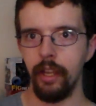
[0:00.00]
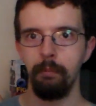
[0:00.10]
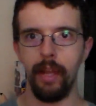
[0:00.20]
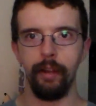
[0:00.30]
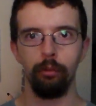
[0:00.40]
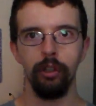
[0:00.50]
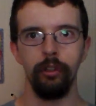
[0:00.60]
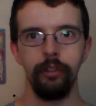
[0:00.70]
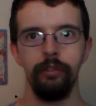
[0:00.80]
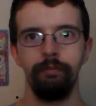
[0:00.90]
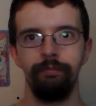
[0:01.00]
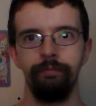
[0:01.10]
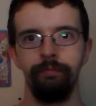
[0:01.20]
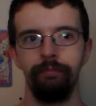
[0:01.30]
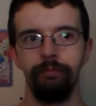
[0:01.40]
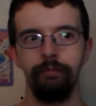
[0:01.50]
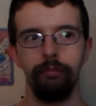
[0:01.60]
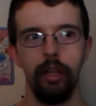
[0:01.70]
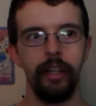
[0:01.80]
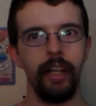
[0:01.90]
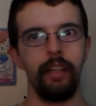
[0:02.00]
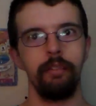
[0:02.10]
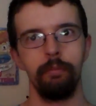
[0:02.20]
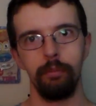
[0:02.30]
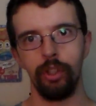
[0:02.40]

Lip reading: and Mad World. Again,